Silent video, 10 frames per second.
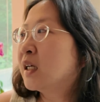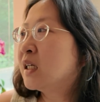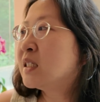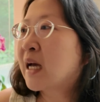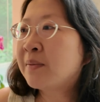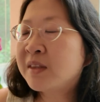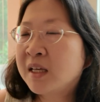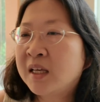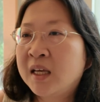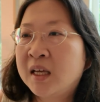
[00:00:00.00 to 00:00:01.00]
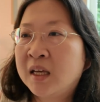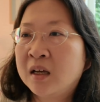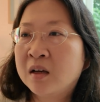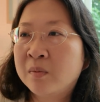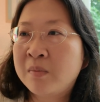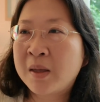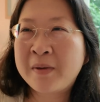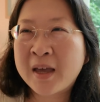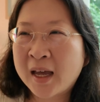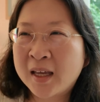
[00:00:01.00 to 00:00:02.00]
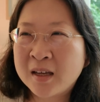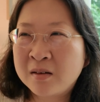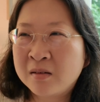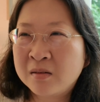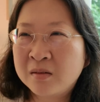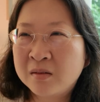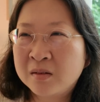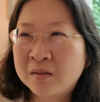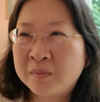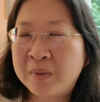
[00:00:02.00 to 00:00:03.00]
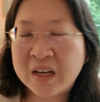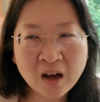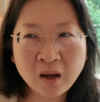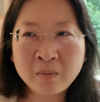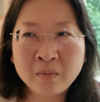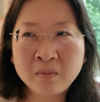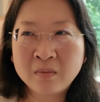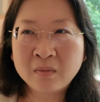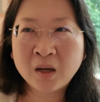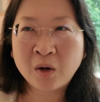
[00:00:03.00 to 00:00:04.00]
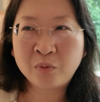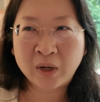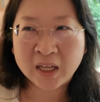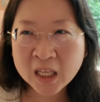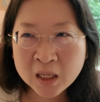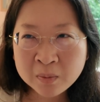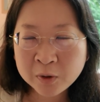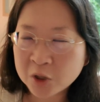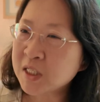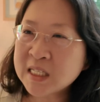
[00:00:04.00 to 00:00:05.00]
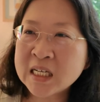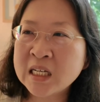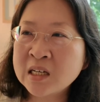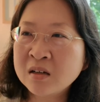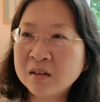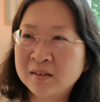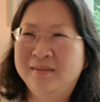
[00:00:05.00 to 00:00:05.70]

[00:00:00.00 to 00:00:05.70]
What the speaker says: because I'm thinking maybe I can become a Reiki person.